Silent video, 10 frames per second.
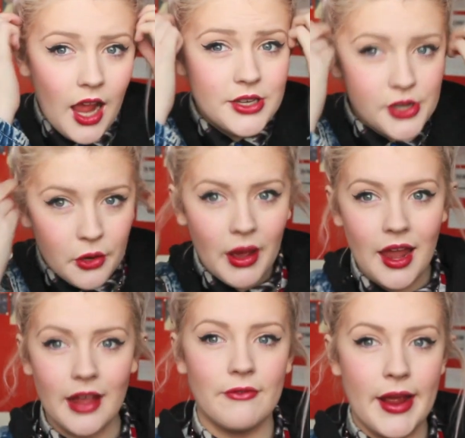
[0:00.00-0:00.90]
I do quite
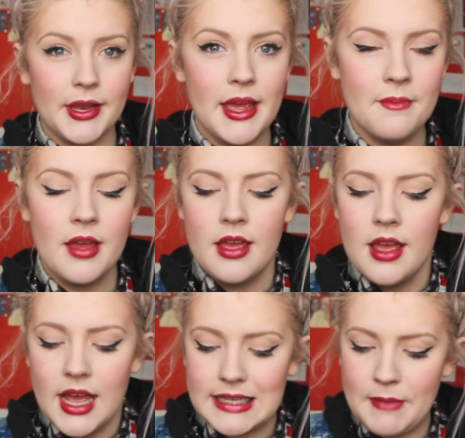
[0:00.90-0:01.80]
like a red lip,
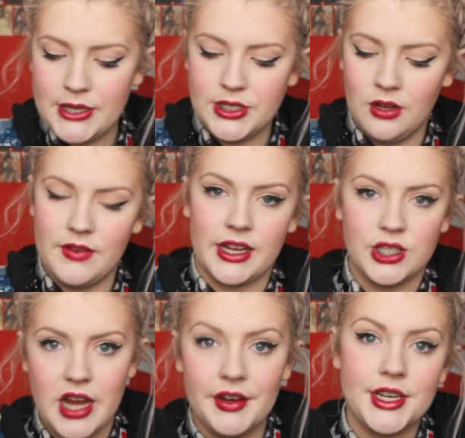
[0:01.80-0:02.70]
especially sort of like
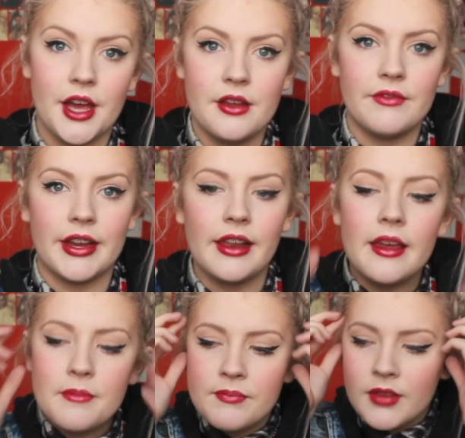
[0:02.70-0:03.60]
a cherry tone red
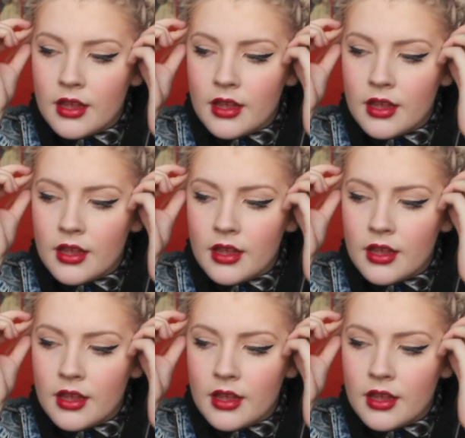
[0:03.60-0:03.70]
lip.